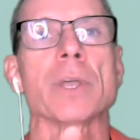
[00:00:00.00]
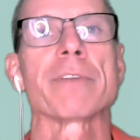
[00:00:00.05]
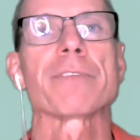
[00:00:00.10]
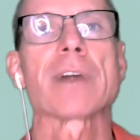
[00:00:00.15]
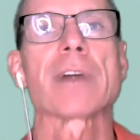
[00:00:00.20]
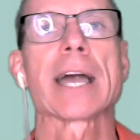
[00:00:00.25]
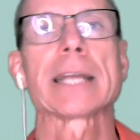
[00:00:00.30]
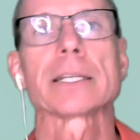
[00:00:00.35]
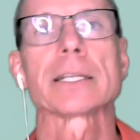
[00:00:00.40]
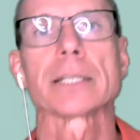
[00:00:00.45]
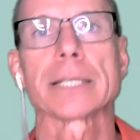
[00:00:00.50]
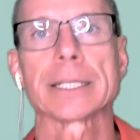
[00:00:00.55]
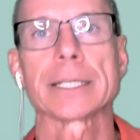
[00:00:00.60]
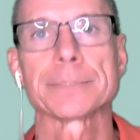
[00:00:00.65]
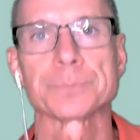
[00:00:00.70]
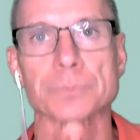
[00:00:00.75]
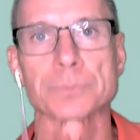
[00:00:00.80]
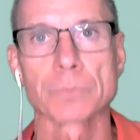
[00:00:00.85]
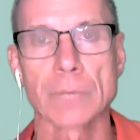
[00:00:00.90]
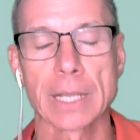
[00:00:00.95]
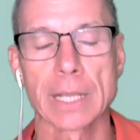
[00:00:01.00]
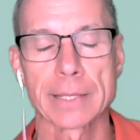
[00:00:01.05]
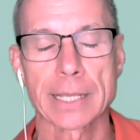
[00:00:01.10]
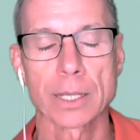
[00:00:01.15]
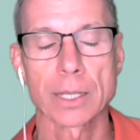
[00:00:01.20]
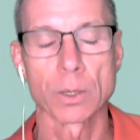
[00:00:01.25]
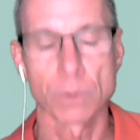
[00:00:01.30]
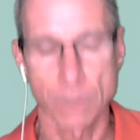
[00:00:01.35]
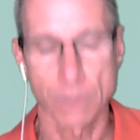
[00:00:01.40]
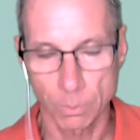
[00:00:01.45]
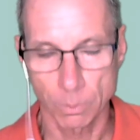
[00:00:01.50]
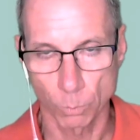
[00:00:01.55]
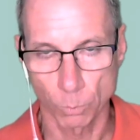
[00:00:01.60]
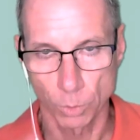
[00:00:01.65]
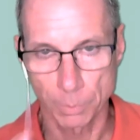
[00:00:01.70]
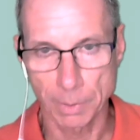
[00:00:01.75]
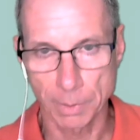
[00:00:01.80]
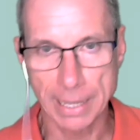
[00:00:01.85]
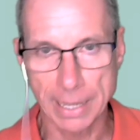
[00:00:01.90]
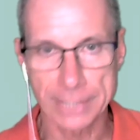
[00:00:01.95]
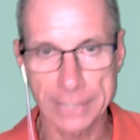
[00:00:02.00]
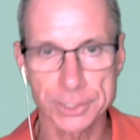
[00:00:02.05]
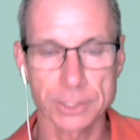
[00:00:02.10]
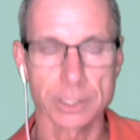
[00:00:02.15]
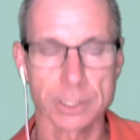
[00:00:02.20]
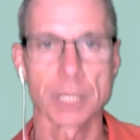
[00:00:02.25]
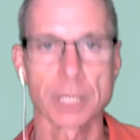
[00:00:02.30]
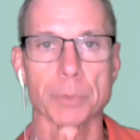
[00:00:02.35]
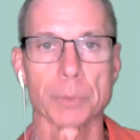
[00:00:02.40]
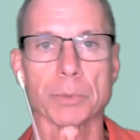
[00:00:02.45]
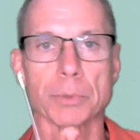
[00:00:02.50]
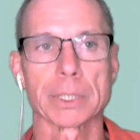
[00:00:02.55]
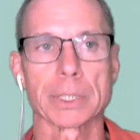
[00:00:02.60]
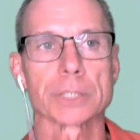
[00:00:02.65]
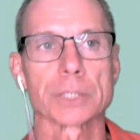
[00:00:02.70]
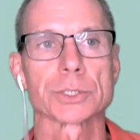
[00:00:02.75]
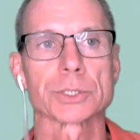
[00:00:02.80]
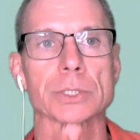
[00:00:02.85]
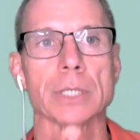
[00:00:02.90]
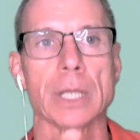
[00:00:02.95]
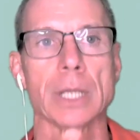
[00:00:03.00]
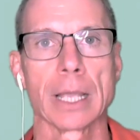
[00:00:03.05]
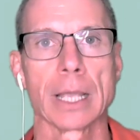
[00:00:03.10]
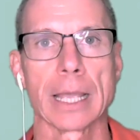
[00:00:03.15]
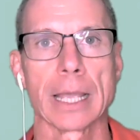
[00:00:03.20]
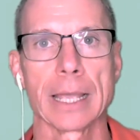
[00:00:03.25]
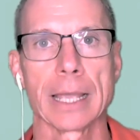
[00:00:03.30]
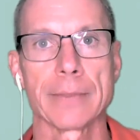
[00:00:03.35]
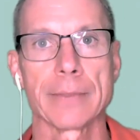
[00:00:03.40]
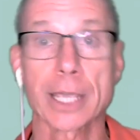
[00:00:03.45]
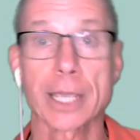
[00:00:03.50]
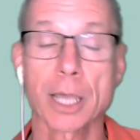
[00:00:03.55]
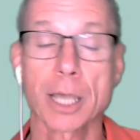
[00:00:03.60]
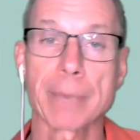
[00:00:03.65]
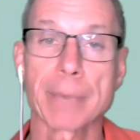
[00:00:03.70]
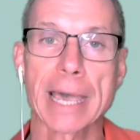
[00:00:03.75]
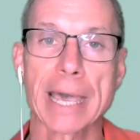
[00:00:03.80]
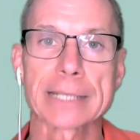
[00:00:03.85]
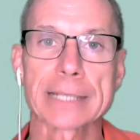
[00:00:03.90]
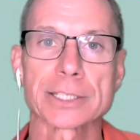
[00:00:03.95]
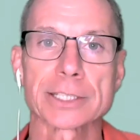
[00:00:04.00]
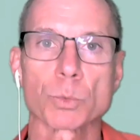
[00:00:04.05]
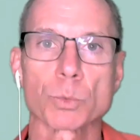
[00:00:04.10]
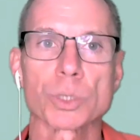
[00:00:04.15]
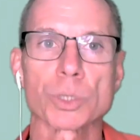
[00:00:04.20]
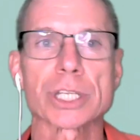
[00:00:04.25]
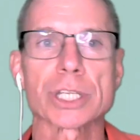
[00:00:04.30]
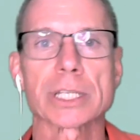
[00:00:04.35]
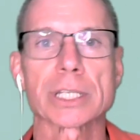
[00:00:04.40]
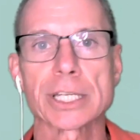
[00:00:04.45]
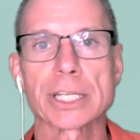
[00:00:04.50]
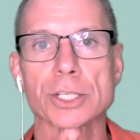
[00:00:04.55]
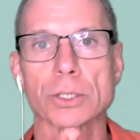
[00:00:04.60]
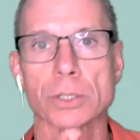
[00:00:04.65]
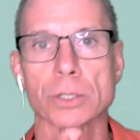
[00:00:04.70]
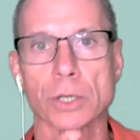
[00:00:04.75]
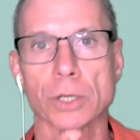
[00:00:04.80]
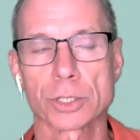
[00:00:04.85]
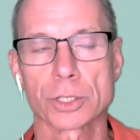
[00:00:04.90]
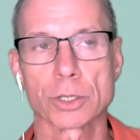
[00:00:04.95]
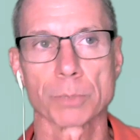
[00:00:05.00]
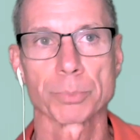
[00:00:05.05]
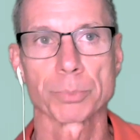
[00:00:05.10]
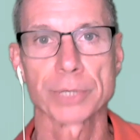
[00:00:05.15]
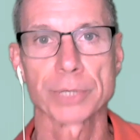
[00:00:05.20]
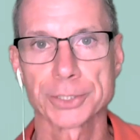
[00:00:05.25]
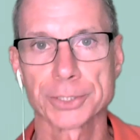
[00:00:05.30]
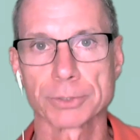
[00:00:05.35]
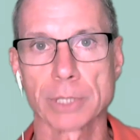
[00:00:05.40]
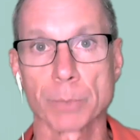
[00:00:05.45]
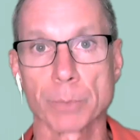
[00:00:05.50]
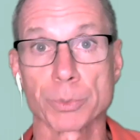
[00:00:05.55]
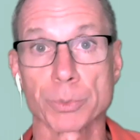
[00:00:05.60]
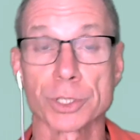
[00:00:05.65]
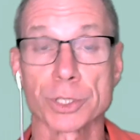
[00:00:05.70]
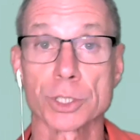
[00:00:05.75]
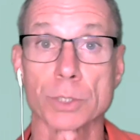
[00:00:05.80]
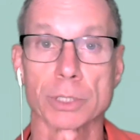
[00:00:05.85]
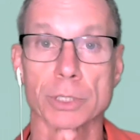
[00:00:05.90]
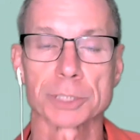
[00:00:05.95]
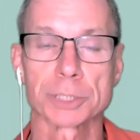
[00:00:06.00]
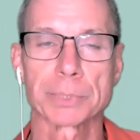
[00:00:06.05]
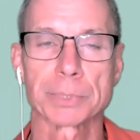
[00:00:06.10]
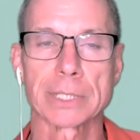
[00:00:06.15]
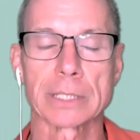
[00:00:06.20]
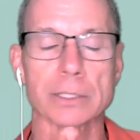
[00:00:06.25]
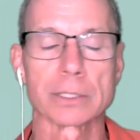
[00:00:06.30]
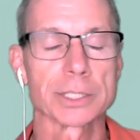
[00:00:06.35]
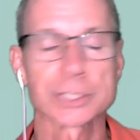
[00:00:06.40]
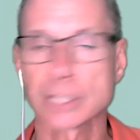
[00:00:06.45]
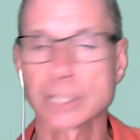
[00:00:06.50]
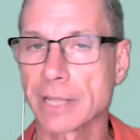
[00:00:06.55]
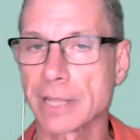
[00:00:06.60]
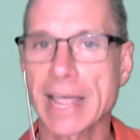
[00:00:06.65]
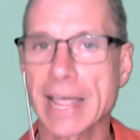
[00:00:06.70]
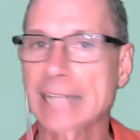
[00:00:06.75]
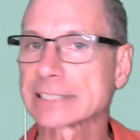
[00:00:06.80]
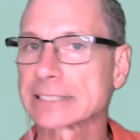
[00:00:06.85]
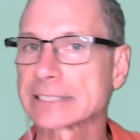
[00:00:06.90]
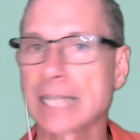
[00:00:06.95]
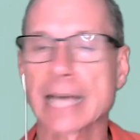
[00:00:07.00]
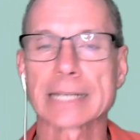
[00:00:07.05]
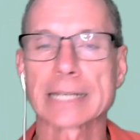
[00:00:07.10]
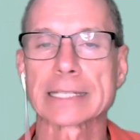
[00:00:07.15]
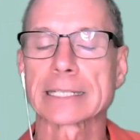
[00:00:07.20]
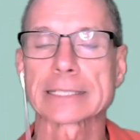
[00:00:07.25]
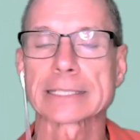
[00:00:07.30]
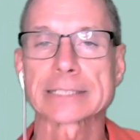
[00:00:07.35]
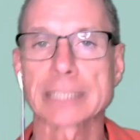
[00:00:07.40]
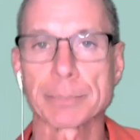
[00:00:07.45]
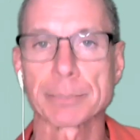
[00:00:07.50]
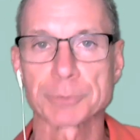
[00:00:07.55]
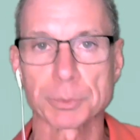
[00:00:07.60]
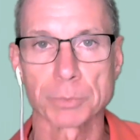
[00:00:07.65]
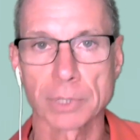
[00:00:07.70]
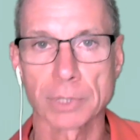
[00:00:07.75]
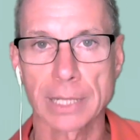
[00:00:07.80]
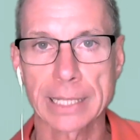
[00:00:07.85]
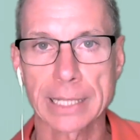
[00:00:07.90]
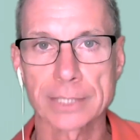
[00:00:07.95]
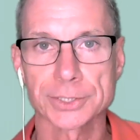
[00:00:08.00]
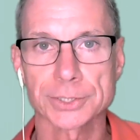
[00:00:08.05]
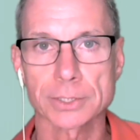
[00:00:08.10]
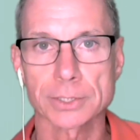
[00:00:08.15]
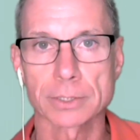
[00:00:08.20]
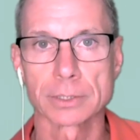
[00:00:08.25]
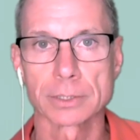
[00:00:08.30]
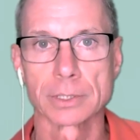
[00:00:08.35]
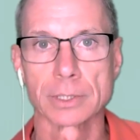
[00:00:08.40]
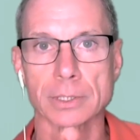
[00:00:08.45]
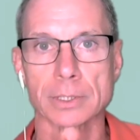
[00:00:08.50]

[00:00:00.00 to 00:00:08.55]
Finally, they go, all right, we'll be back to you in a couple of minutes. And they come back and said, well, you need to hook your printer up with the U S B. Listen, that's not an acceptable answer.